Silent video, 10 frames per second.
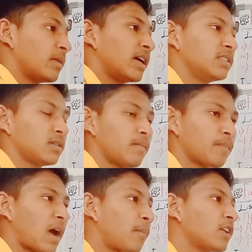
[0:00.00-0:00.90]

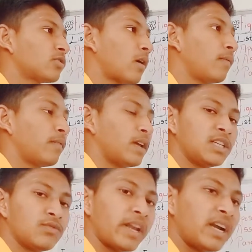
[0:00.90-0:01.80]
but apostrophe
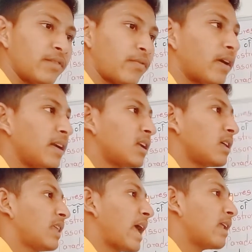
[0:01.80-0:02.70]
is very
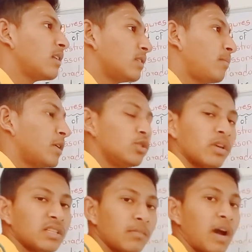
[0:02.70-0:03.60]
different than the
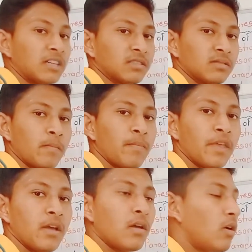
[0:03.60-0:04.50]
punctuation marks.
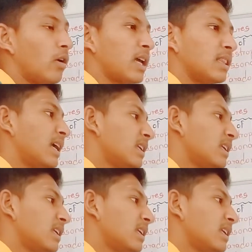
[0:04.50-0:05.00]
Okay, that